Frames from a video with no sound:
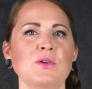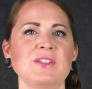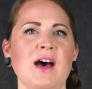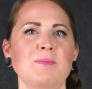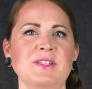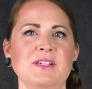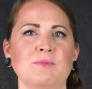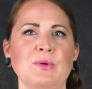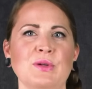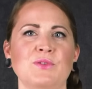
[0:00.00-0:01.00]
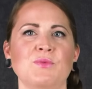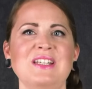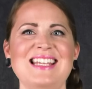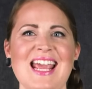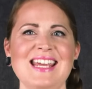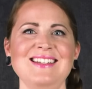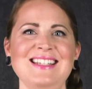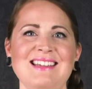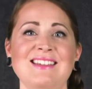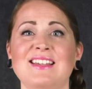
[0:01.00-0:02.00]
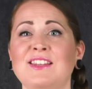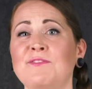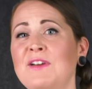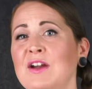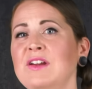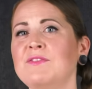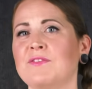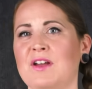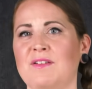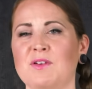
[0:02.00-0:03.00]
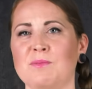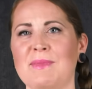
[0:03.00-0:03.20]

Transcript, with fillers: Most opposite birds retain teeth at the very front of their